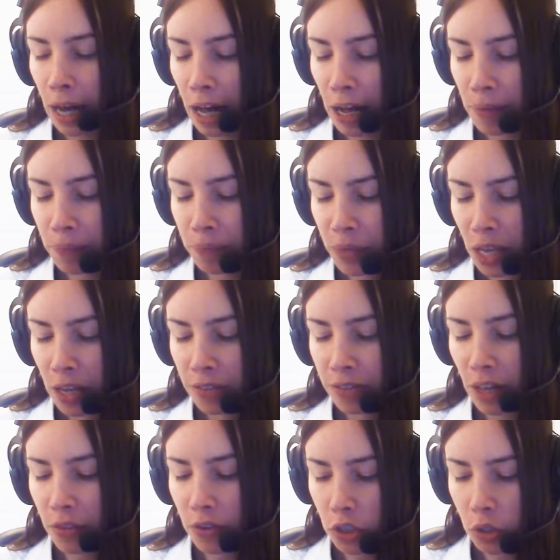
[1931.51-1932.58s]
Then
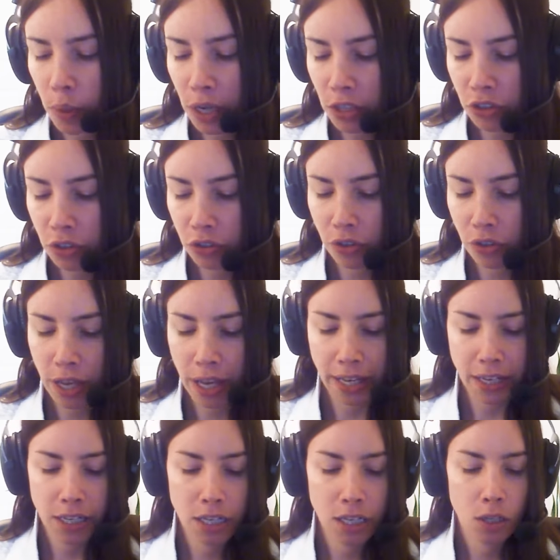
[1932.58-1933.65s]
there's questions
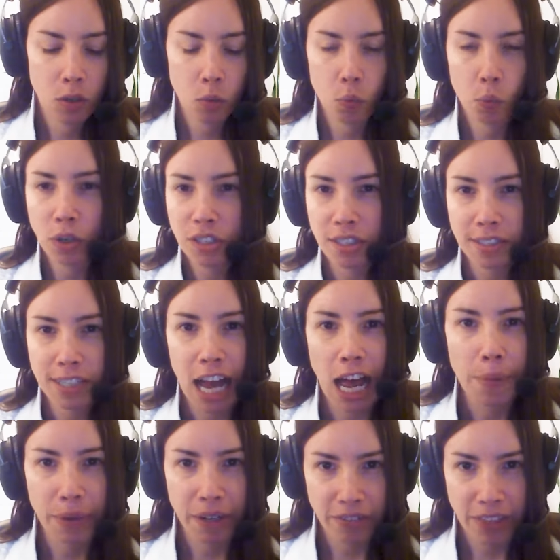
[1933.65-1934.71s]
like, what's the
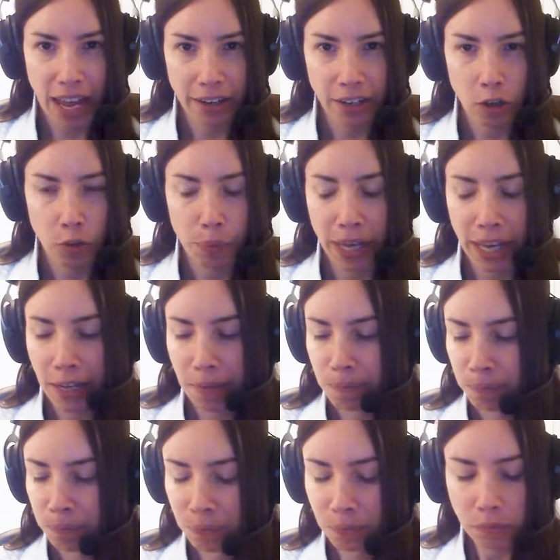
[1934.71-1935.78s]
timing of that going to
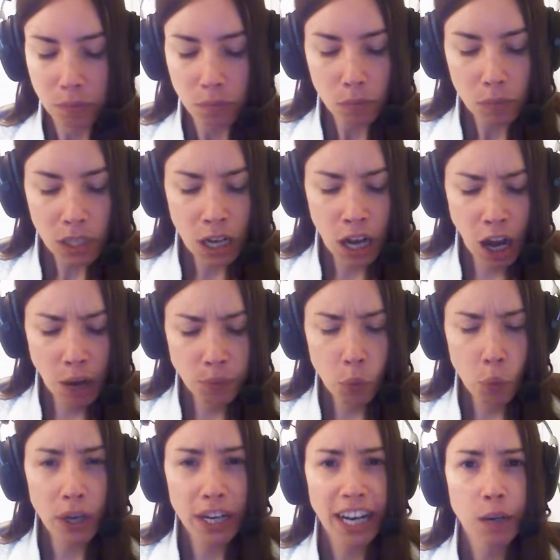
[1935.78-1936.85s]
be?
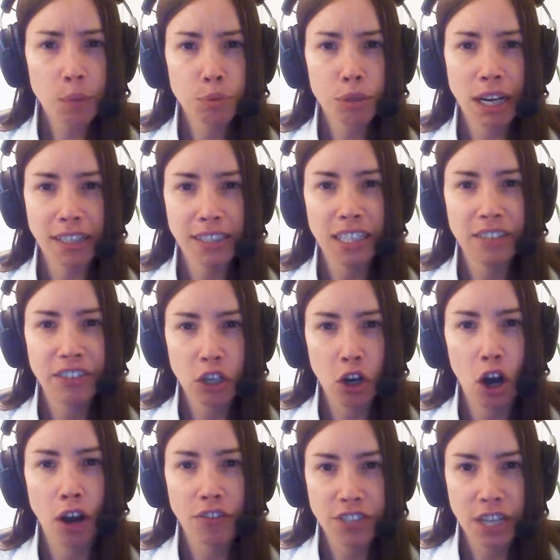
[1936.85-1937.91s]
What kind of productivity
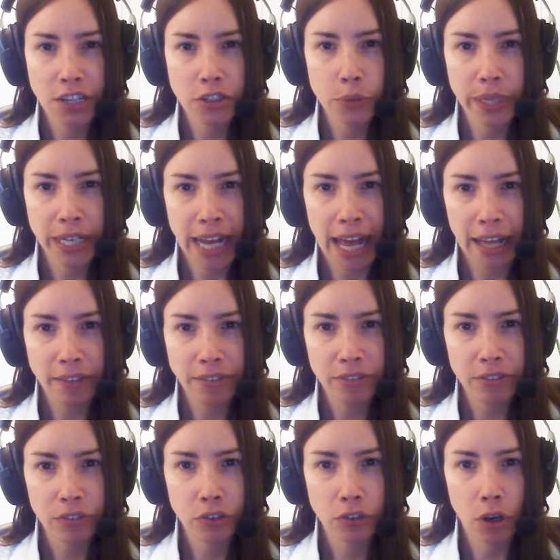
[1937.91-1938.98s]
offsets are we going to have?
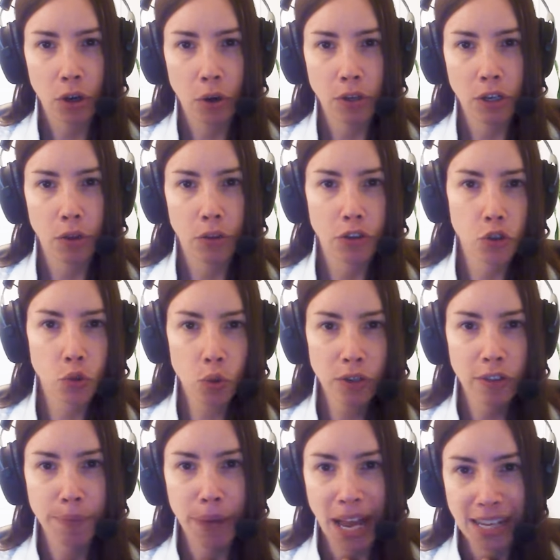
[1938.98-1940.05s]
So, you know, the story
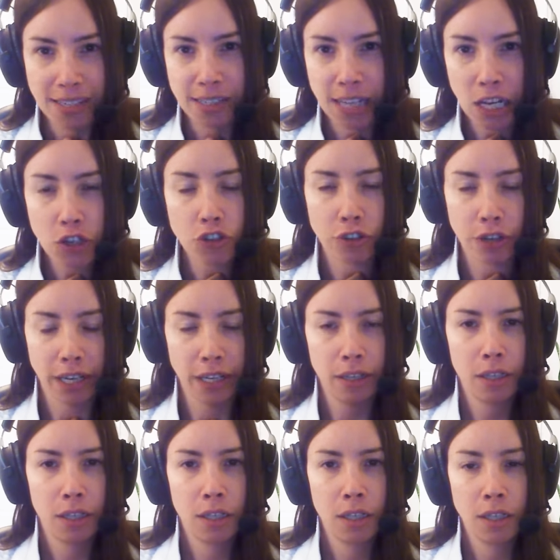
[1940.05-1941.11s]
of the past
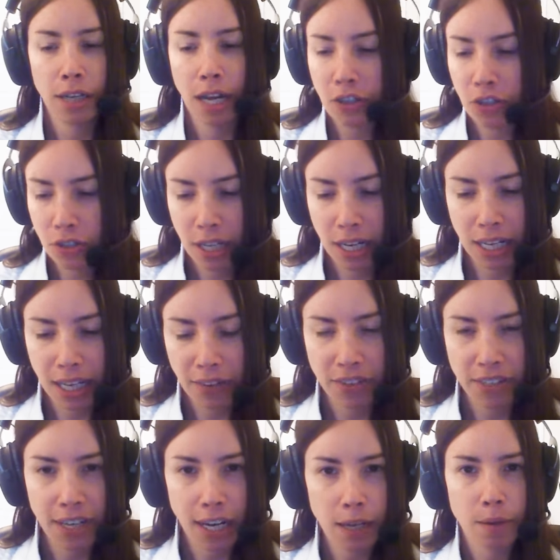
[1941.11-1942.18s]
century, not just any
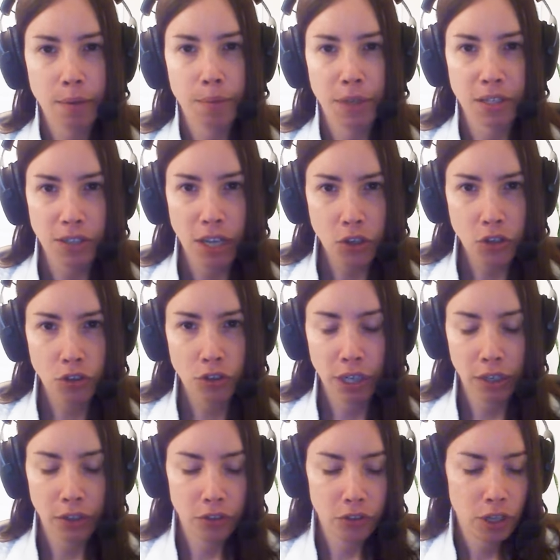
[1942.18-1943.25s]
given decade, but the
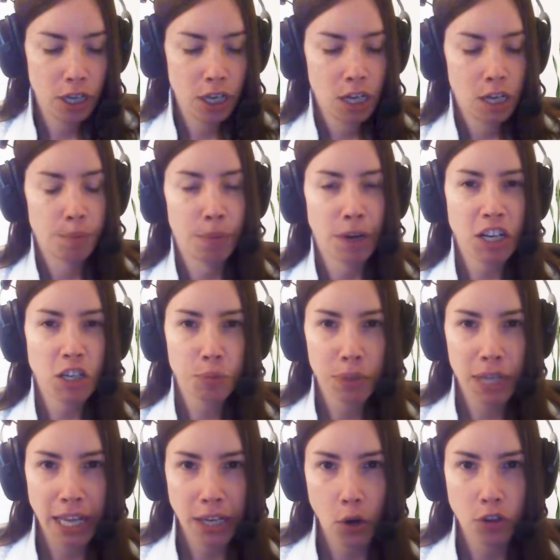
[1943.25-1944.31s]
century is money
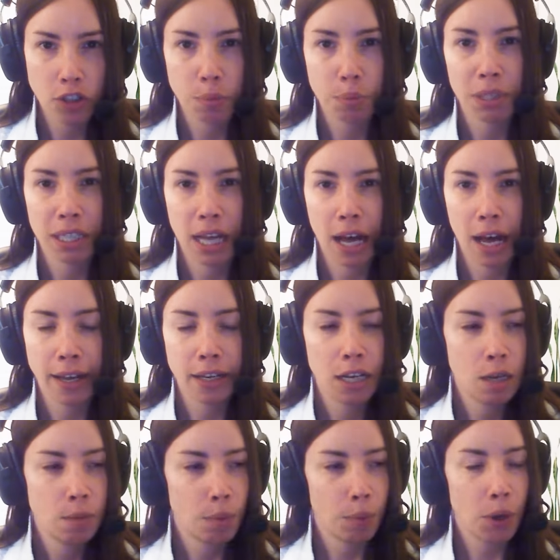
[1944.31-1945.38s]
supply goes up a lot,
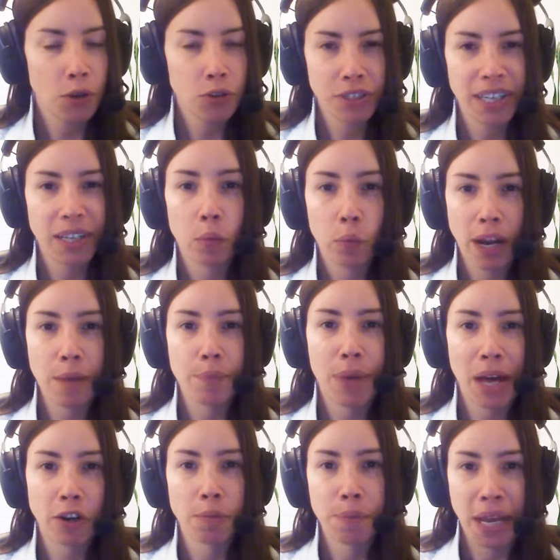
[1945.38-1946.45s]
but we also get way
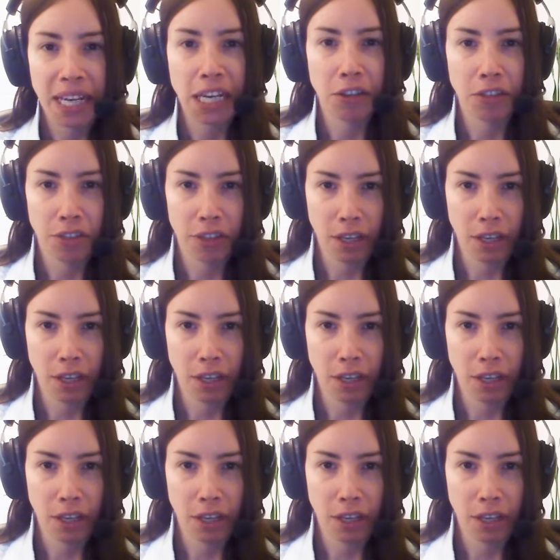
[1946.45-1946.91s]
better at making